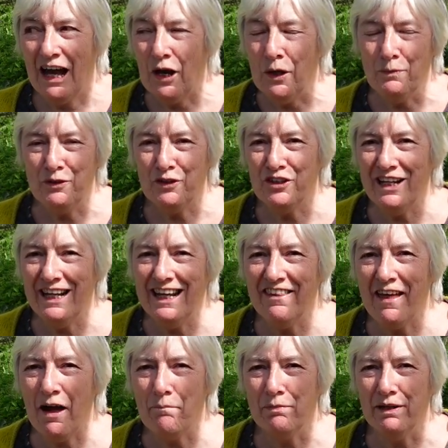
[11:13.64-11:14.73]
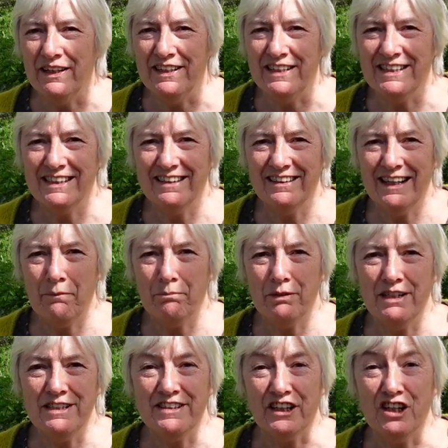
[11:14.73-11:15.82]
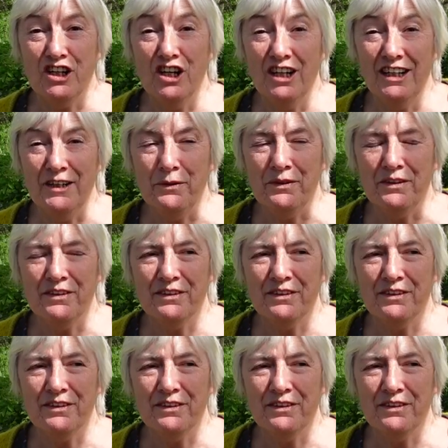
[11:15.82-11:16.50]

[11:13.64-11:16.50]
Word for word: I hope you could hear that bird. That bird's the curlew,